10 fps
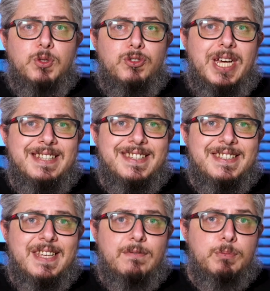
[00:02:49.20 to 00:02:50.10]
to
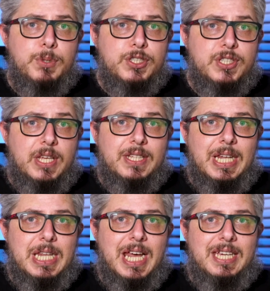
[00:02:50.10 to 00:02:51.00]
97%
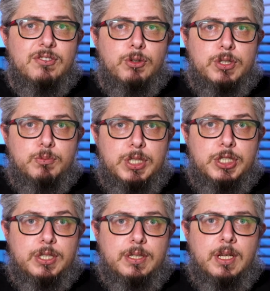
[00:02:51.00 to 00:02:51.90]
light
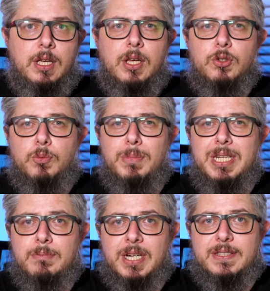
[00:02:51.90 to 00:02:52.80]
transmission to
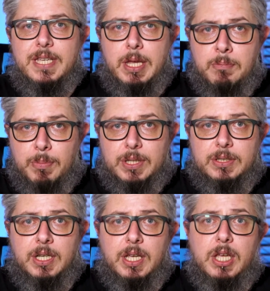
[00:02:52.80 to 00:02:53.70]
minimize the
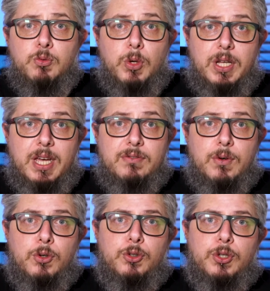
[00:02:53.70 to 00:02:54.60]
impact it will have
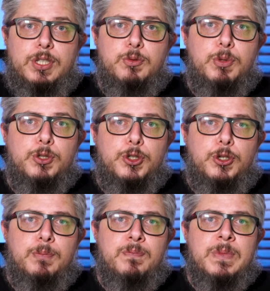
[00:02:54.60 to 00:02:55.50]
on your
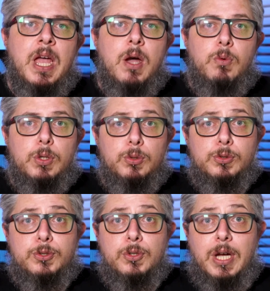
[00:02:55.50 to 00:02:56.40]
exposure, while
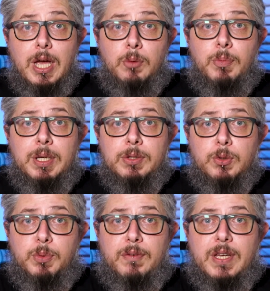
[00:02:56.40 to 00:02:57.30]
also helping
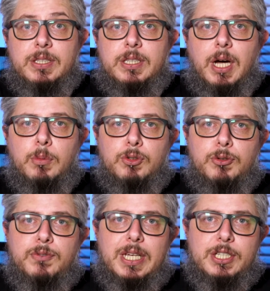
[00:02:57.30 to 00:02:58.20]
to prevent double
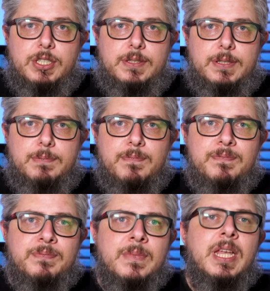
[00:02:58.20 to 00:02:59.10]
reflections.
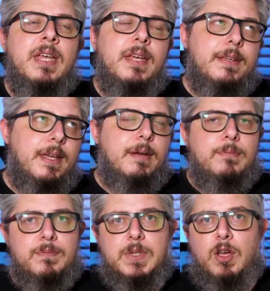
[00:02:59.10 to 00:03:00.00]
Yeah,
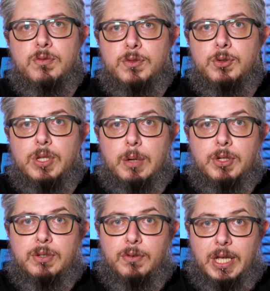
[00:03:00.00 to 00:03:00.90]
a few
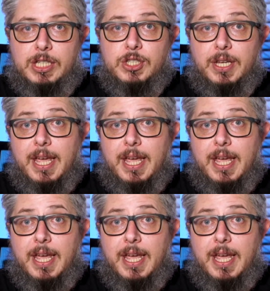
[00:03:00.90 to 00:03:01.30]
double reflections